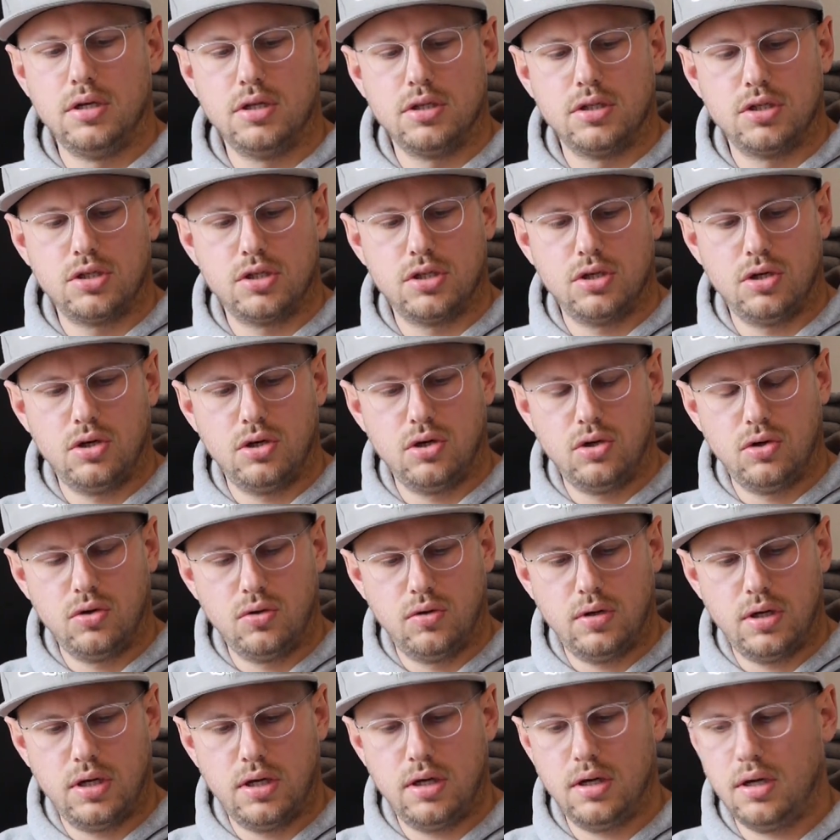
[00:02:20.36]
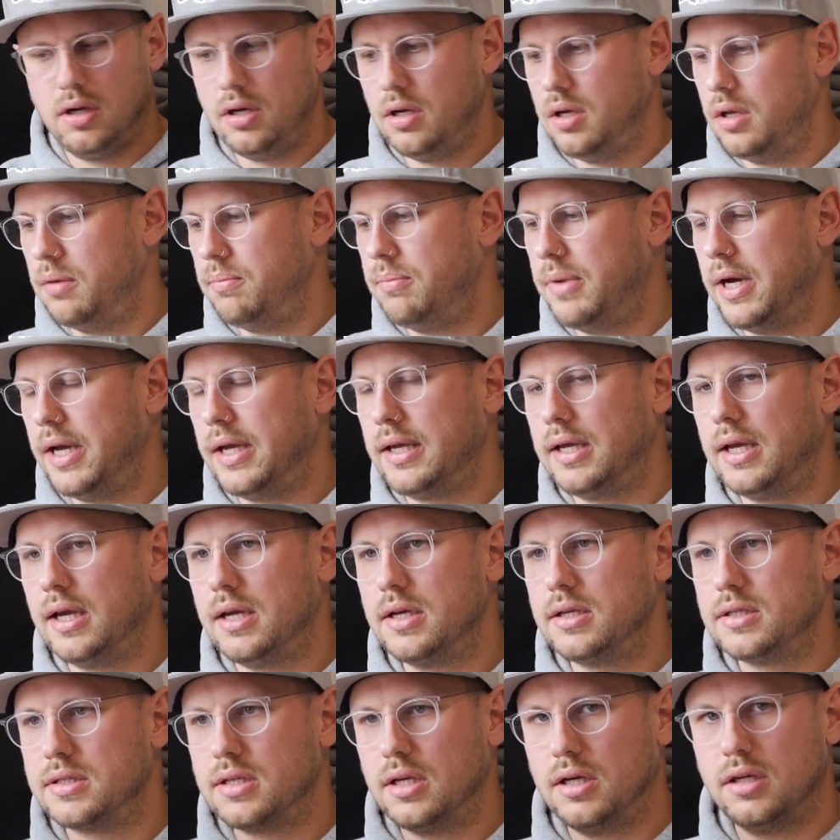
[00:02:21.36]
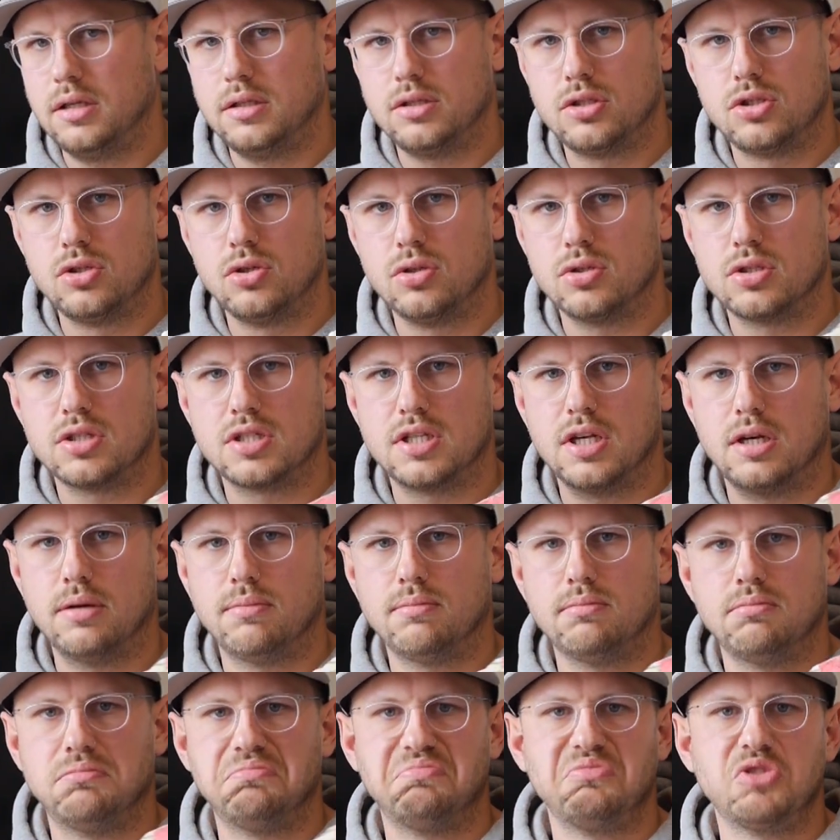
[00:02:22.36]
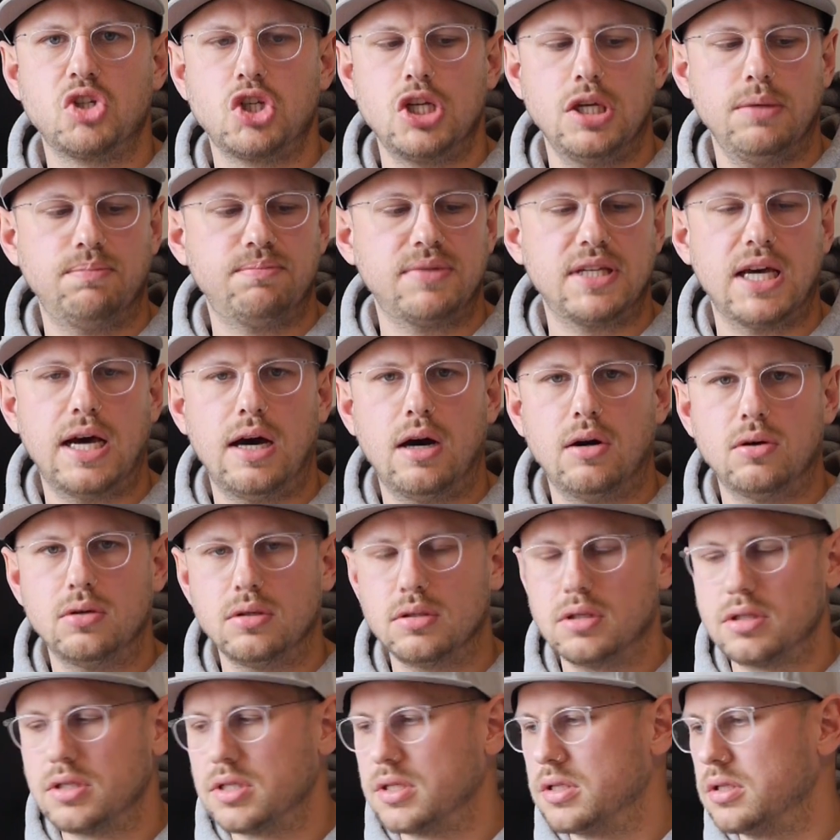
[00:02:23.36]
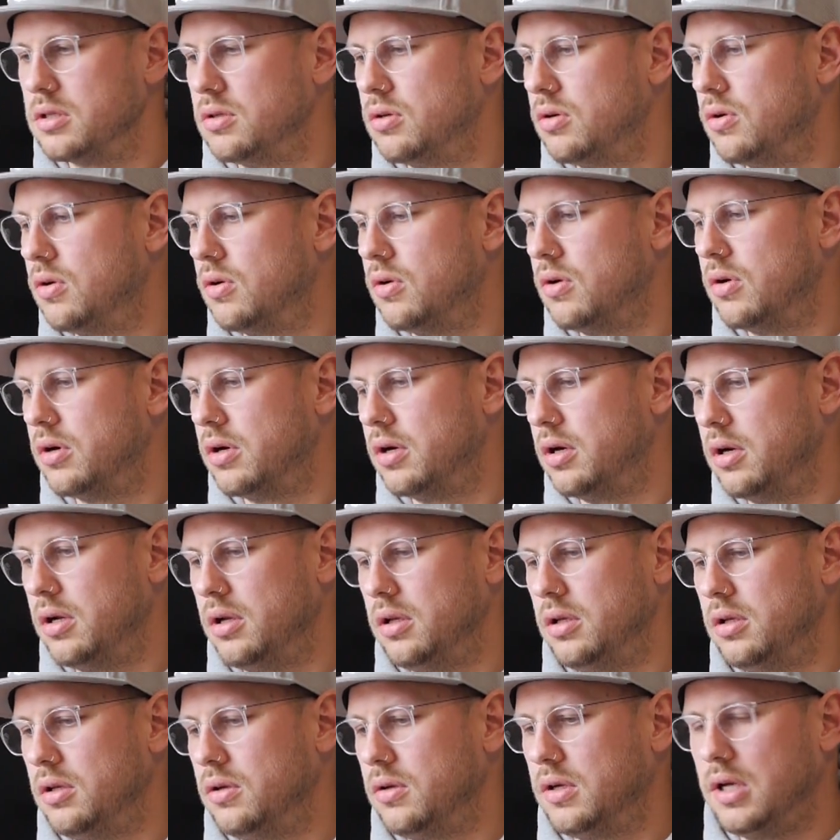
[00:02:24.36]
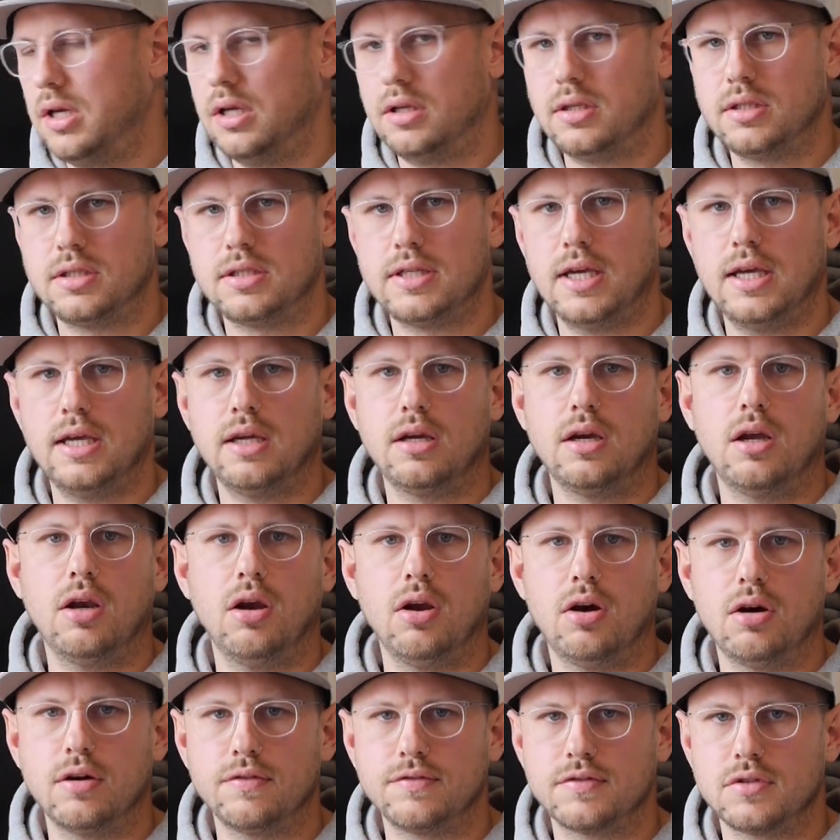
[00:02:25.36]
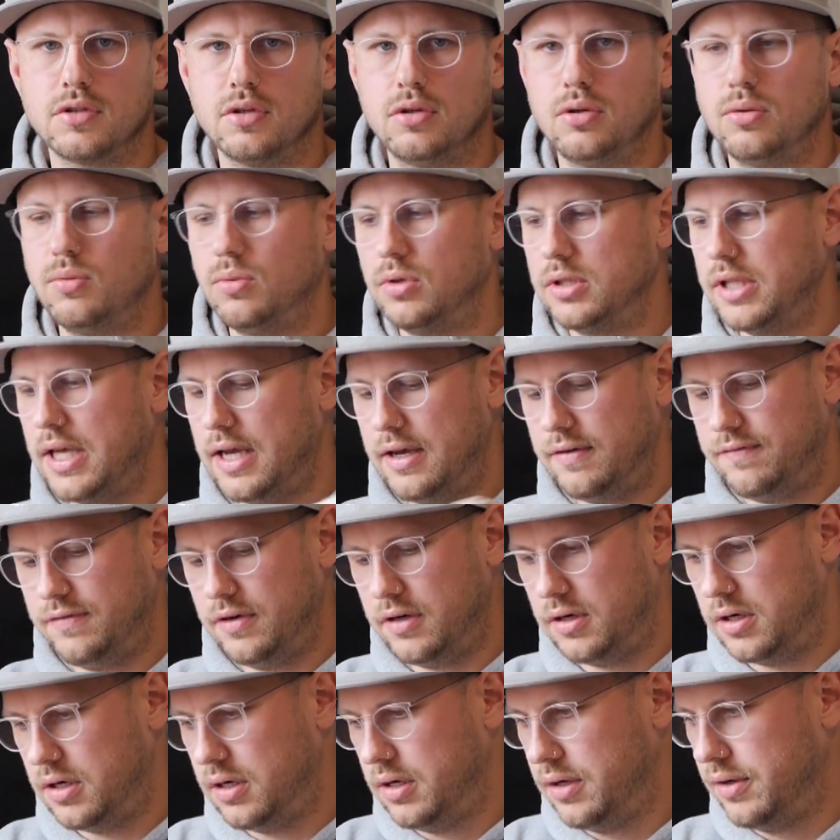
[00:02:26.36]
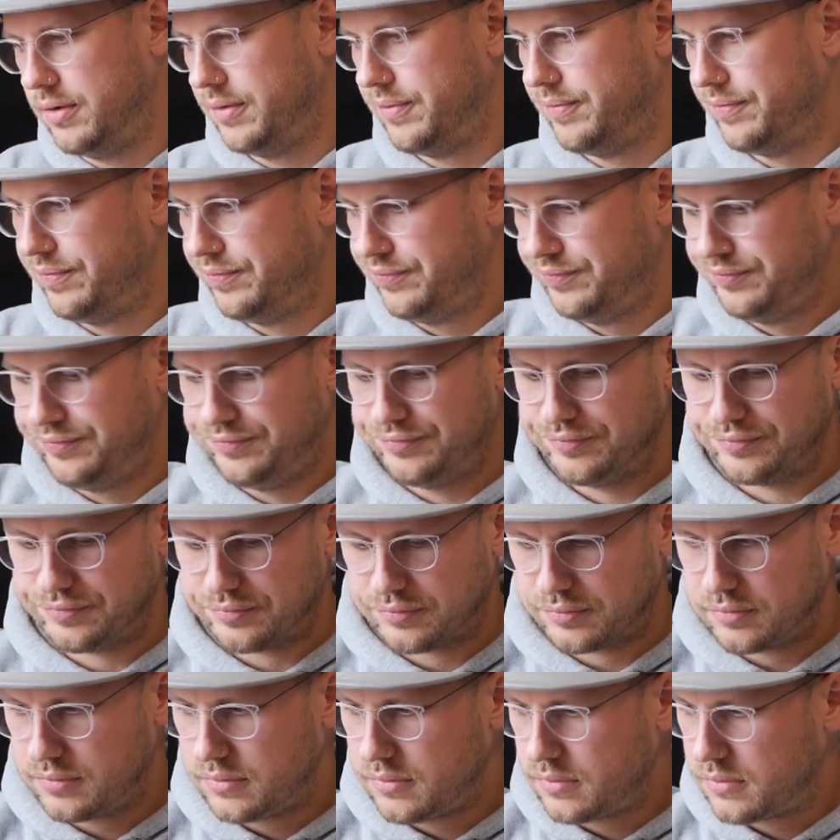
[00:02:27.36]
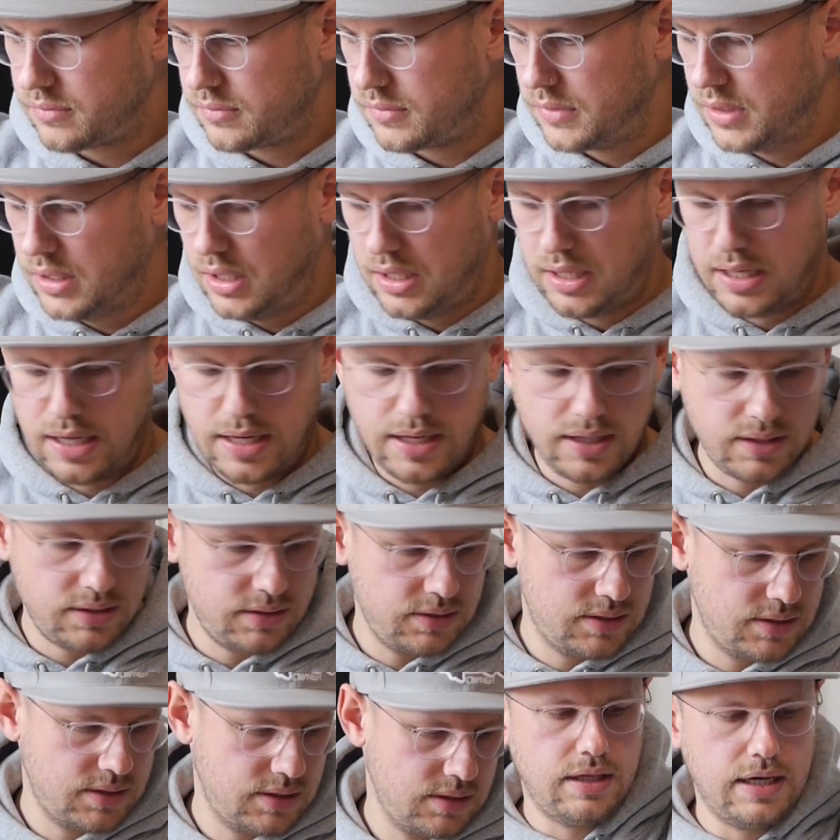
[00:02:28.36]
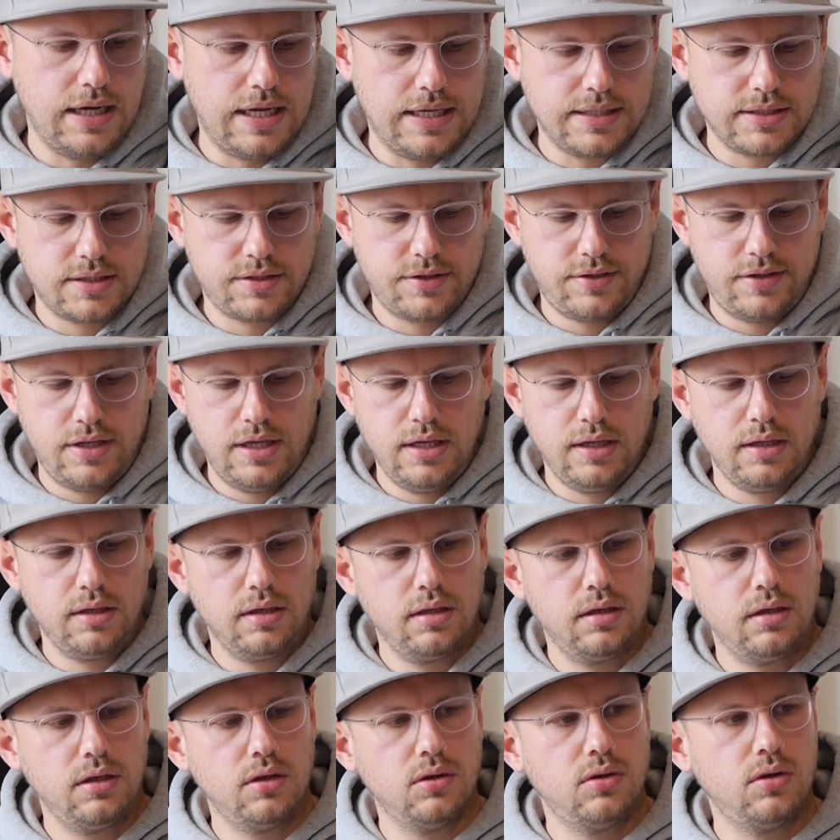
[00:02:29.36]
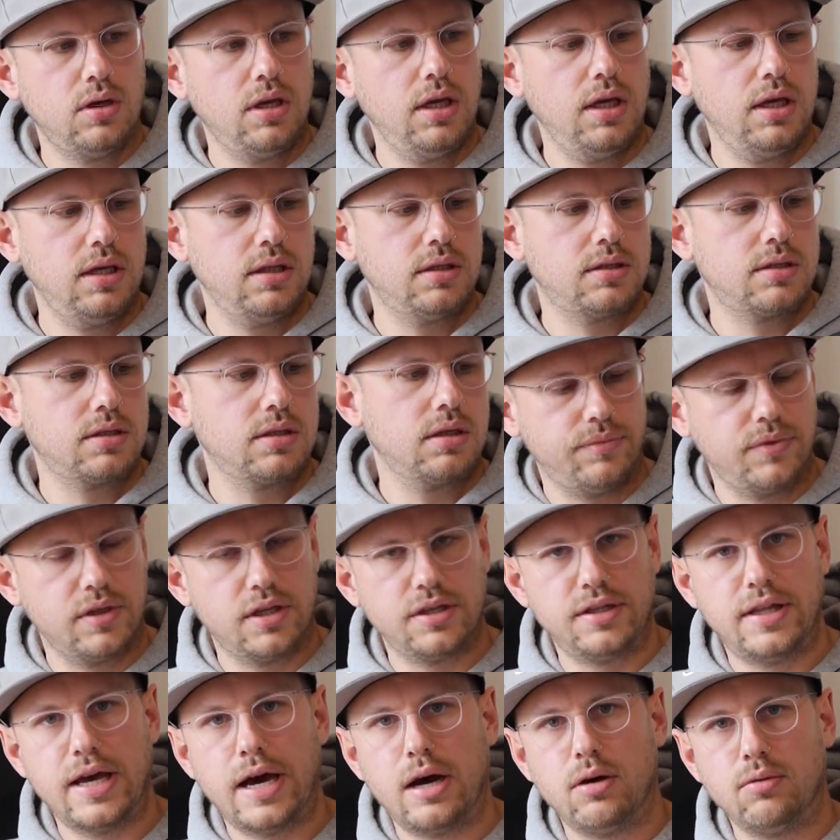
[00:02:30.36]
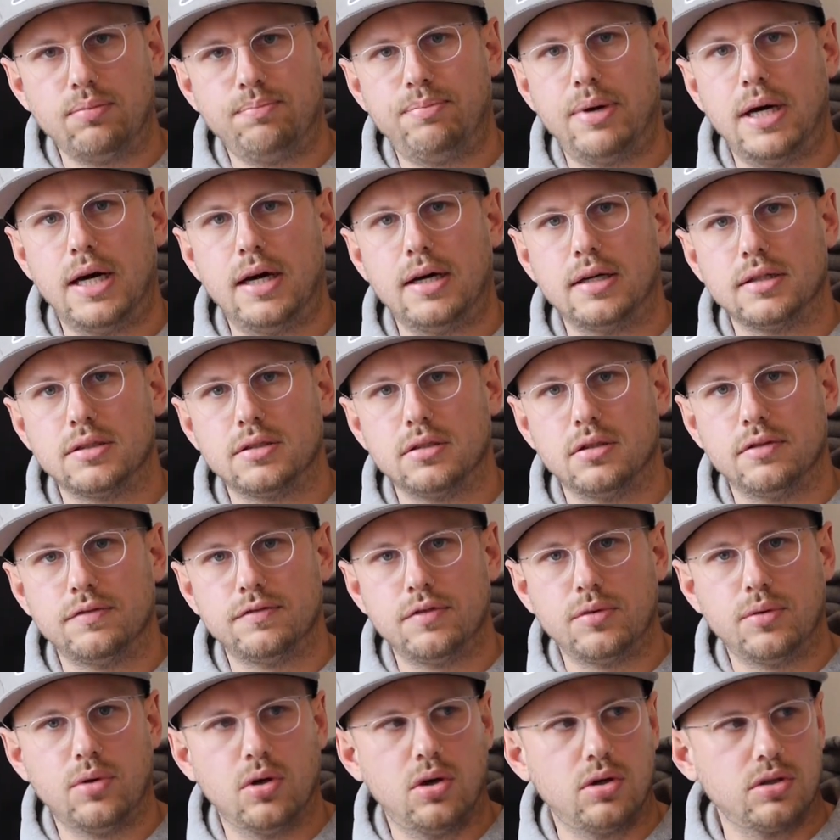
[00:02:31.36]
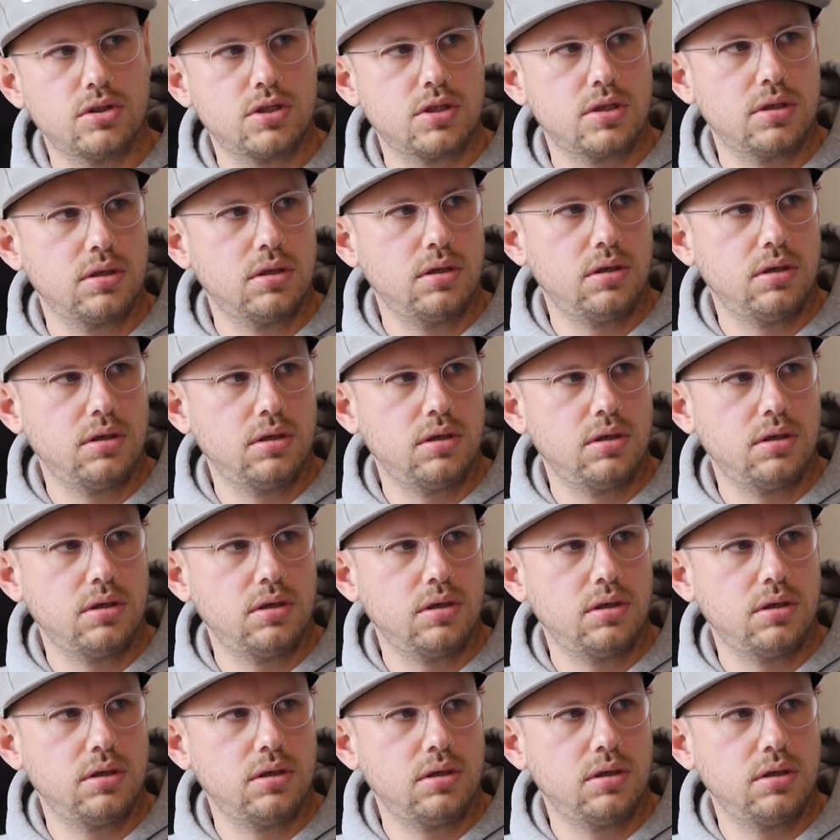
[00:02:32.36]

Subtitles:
So in my case I took some cheap towels, or you can take gloves or whatever. And the last thing, you need the down part of a rod,